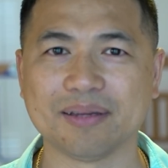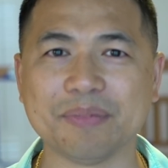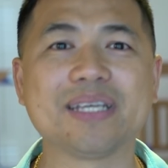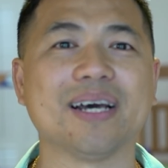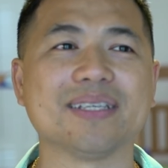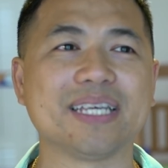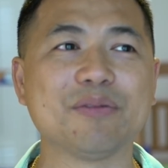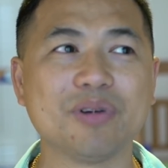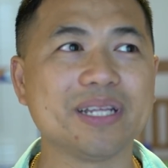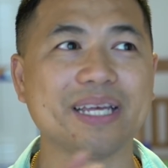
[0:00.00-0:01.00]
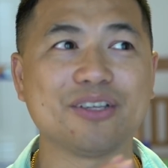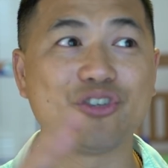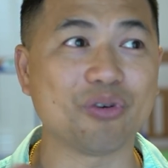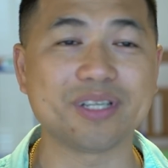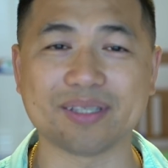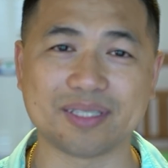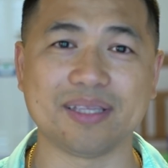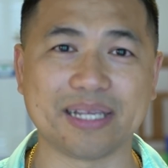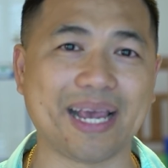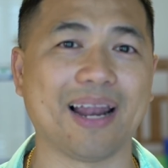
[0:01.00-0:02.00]
because he really enjoys the
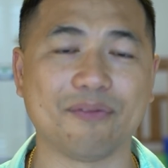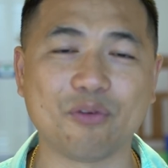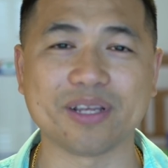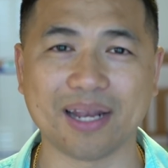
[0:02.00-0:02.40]
Southern California